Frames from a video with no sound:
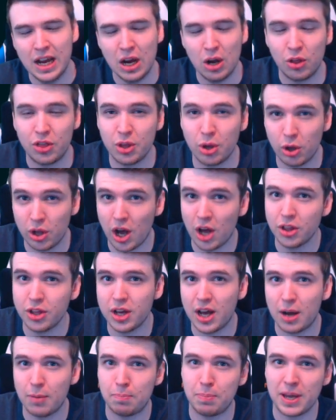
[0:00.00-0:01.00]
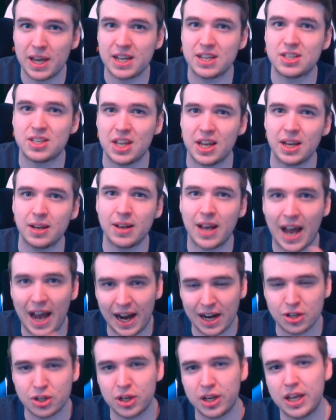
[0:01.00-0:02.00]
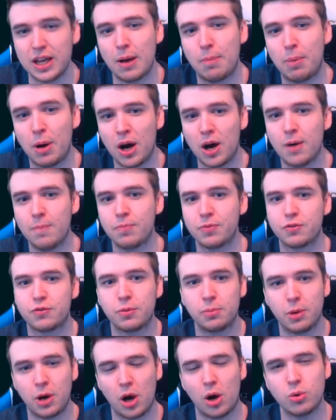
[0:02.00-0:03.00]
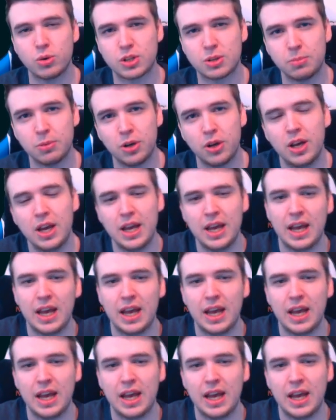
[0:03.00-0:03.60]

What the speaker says: The other biggest thing, actually, apart from her ultimate,